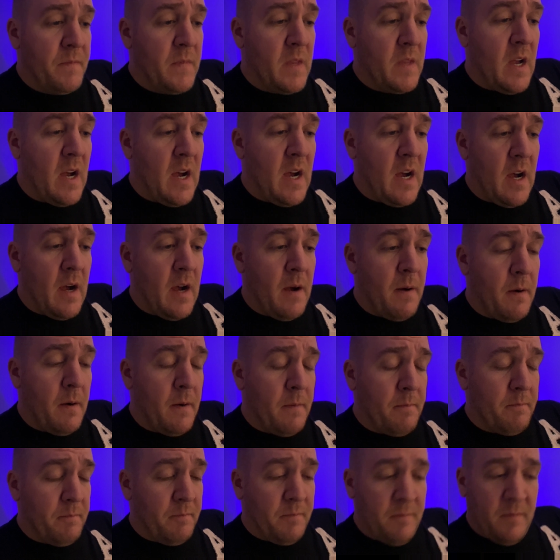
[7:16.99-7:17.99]

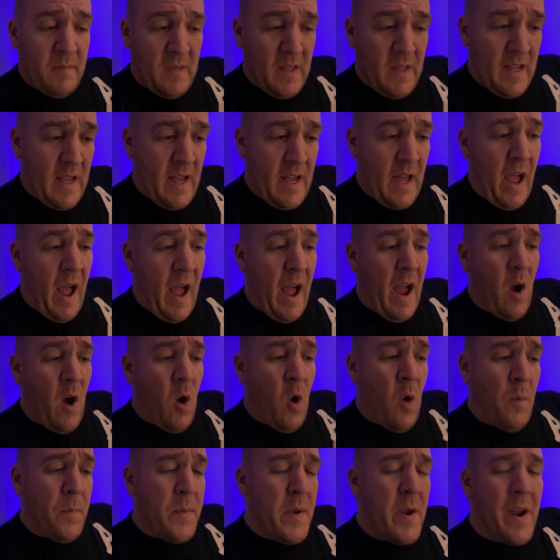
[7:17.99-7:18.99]
Um, I
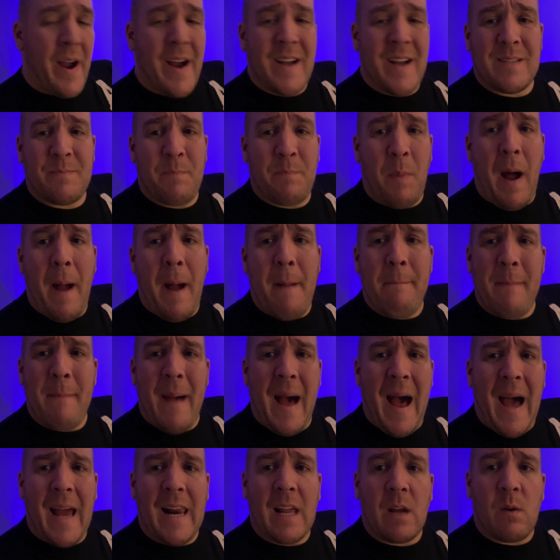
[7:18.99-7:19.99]
hope you guys bought
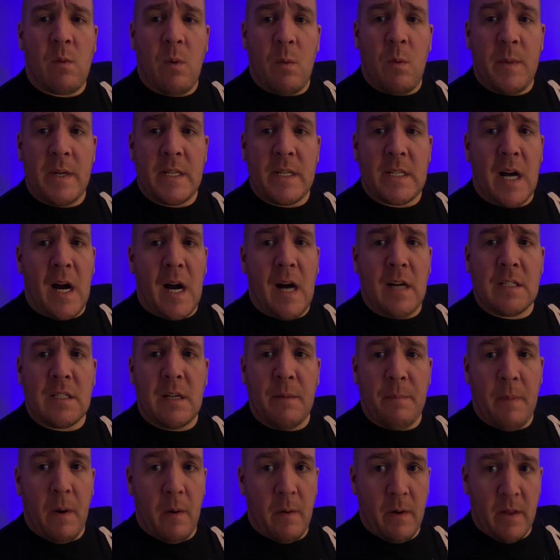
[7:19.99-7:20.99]
Matic when we talked
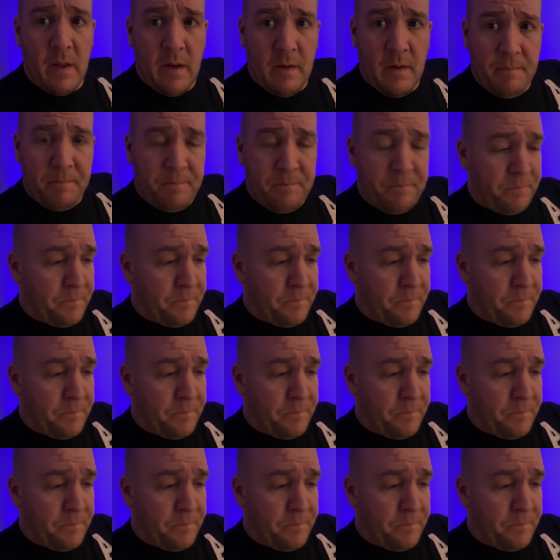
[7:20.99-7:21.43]
about it